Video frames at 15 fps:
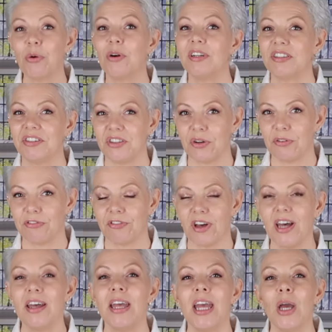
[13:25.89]
or a
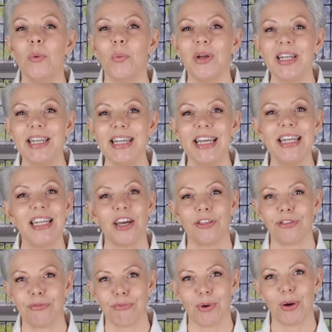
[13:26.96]
sofa, we need a
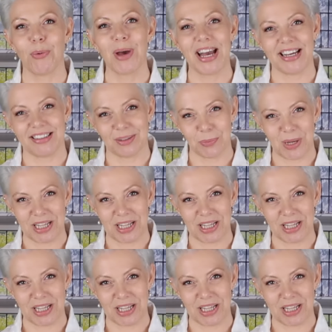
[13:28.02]
throw as